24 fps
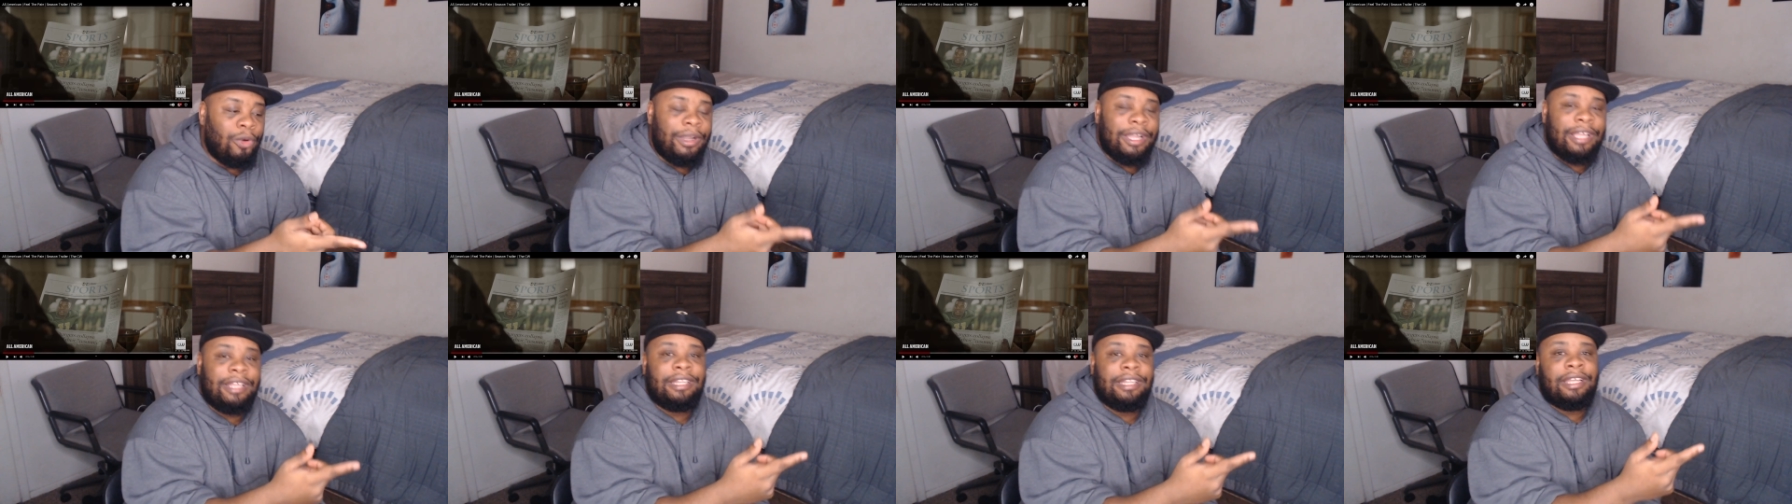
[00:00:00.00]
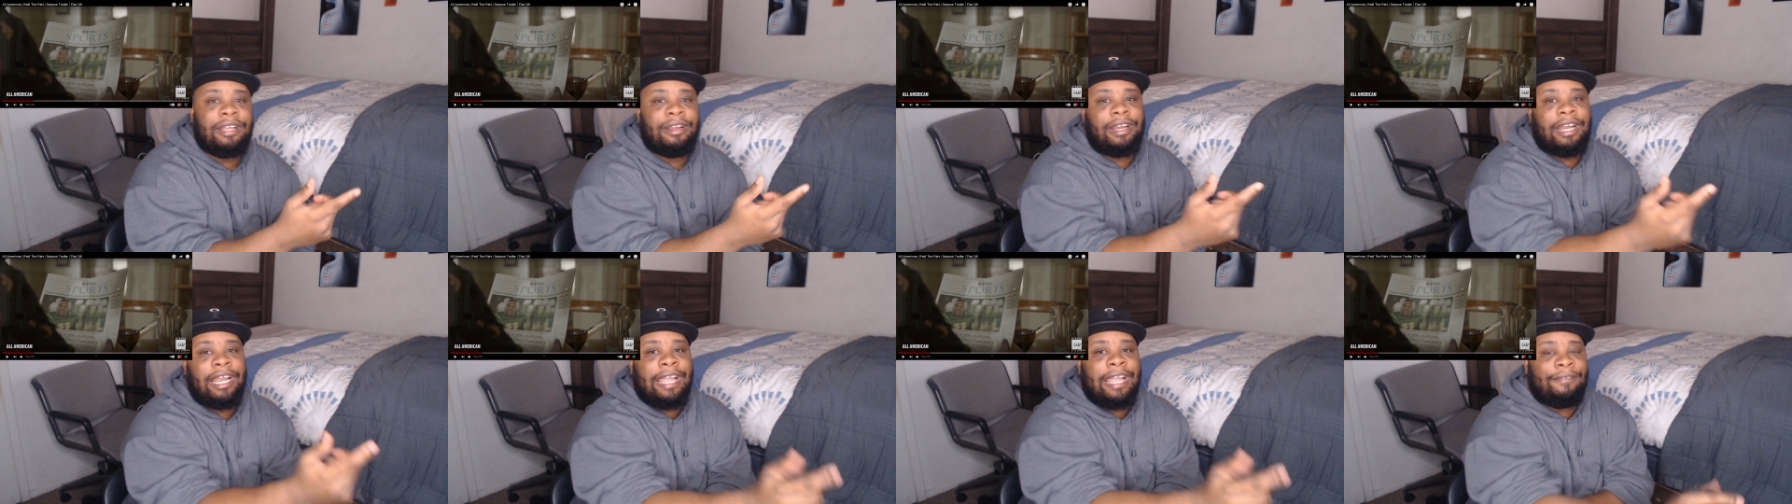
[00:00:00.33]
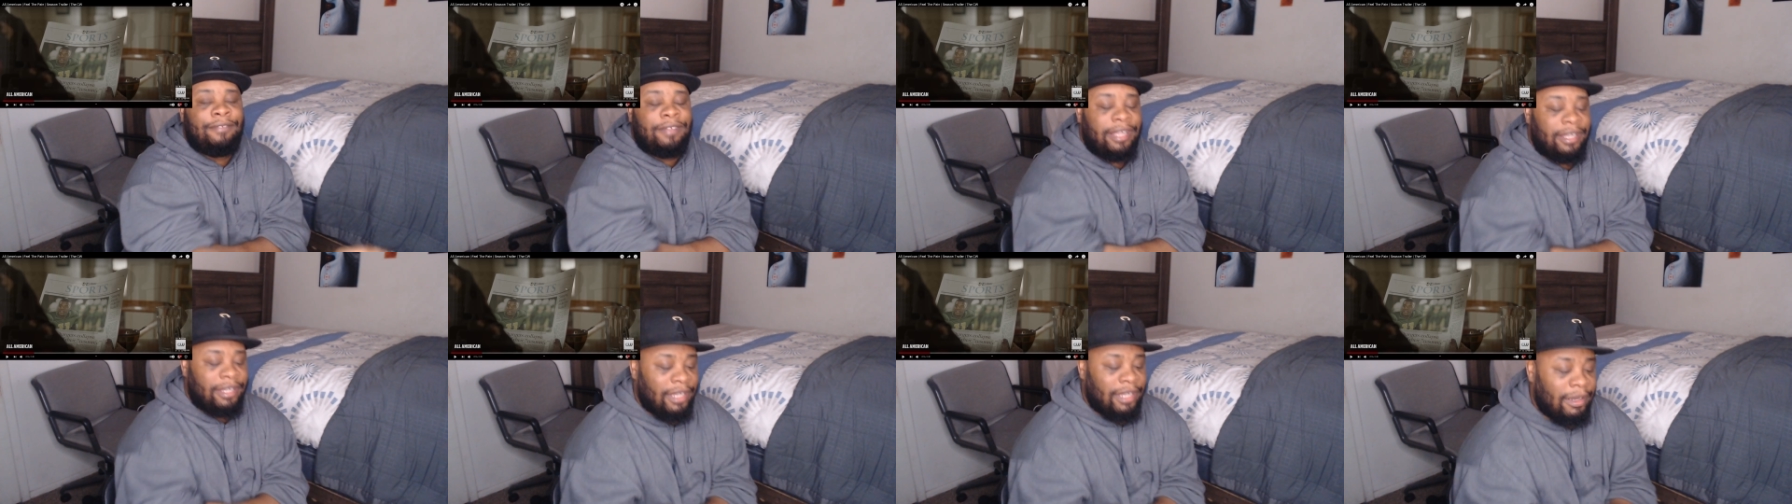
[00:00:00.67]
in there and have
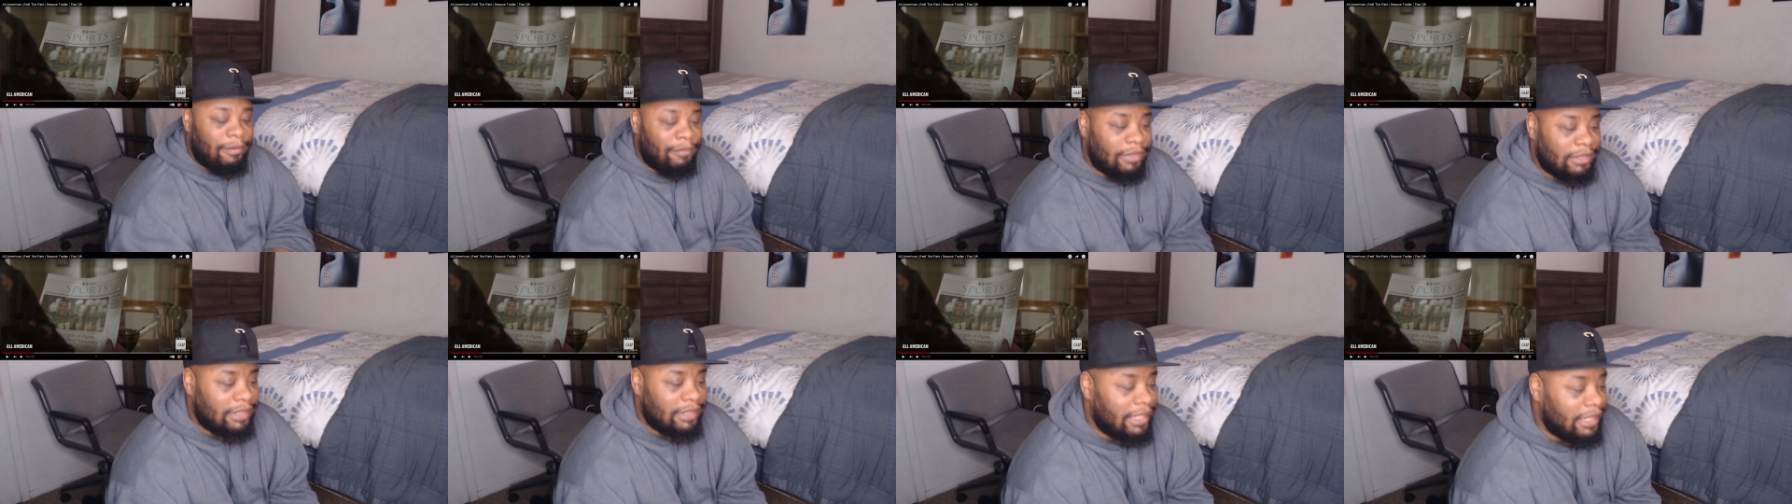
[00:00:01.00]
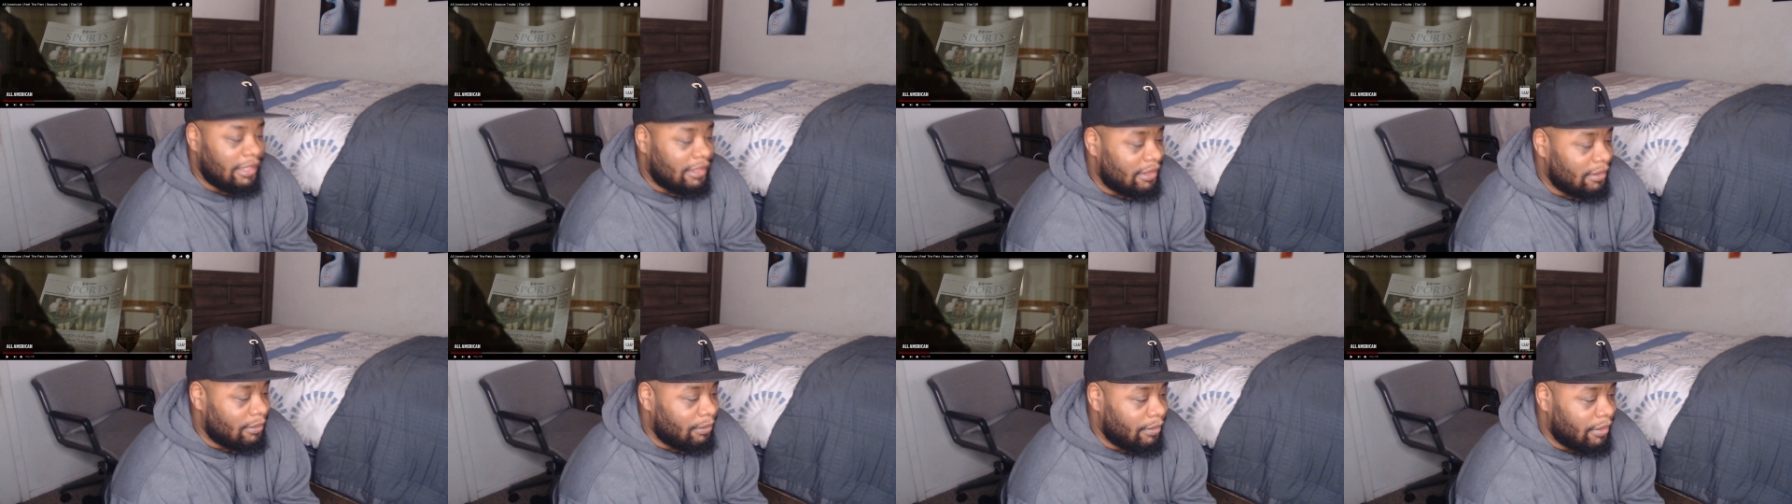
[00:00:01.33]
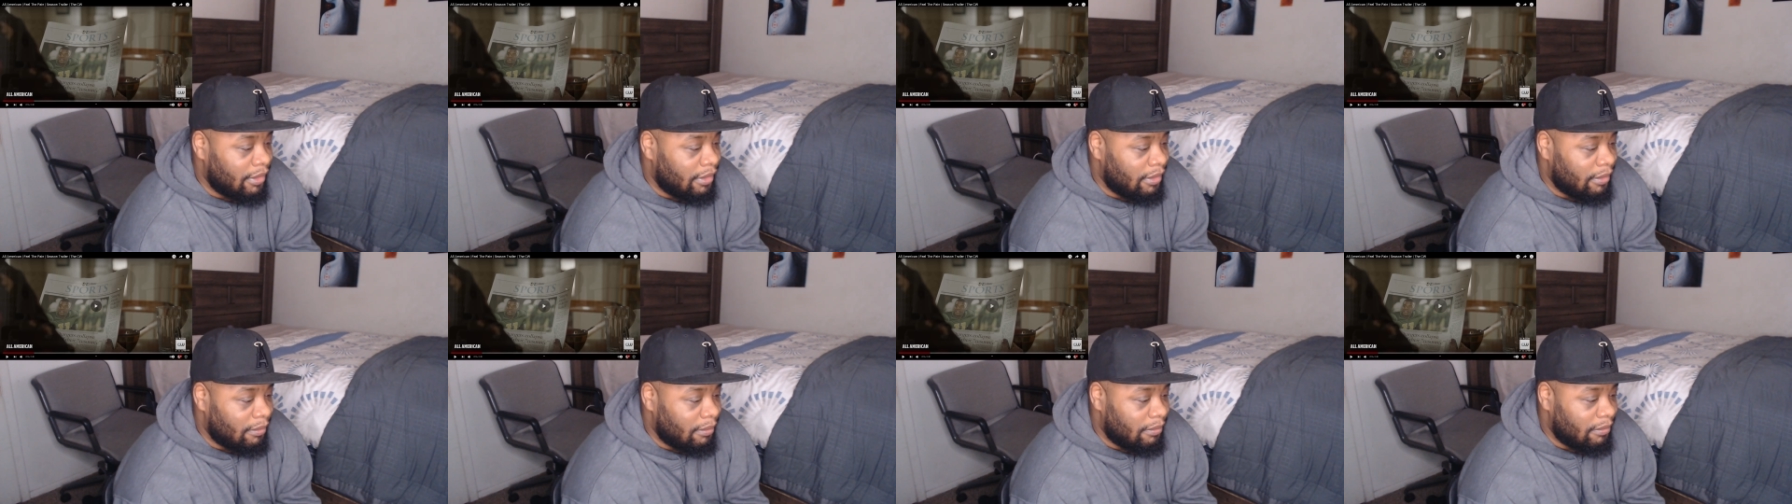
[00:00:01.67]
that conversation
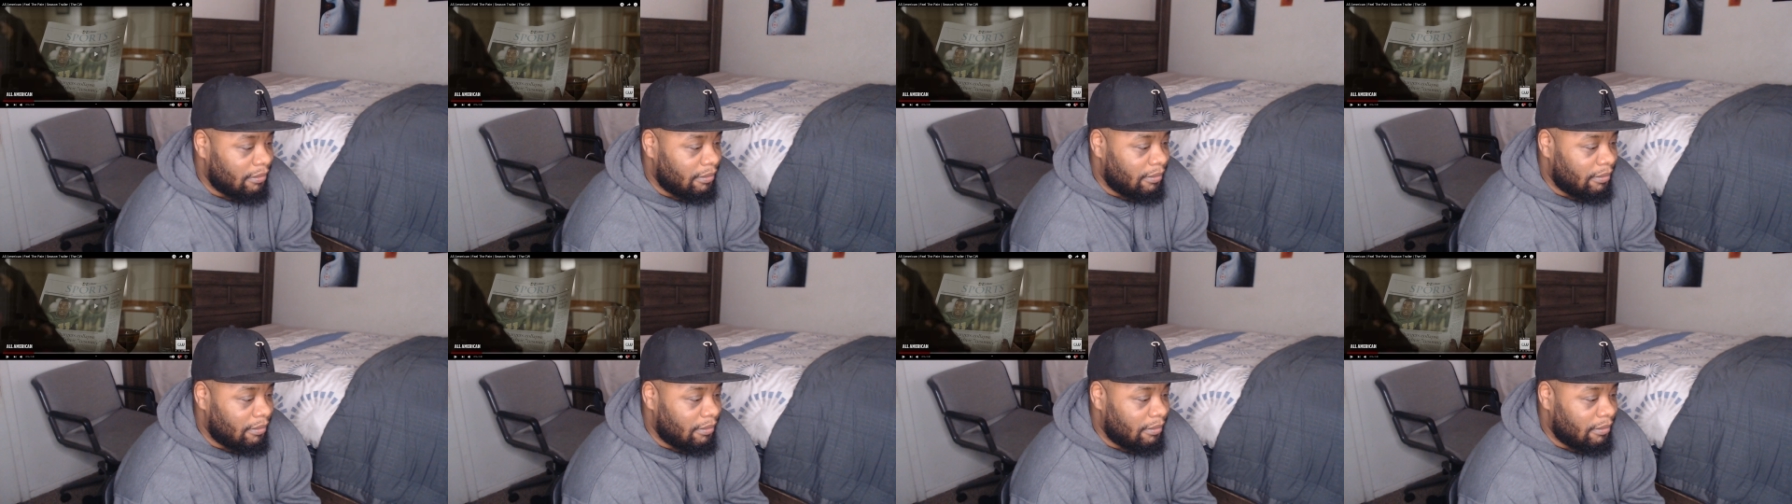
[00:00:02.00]
with him.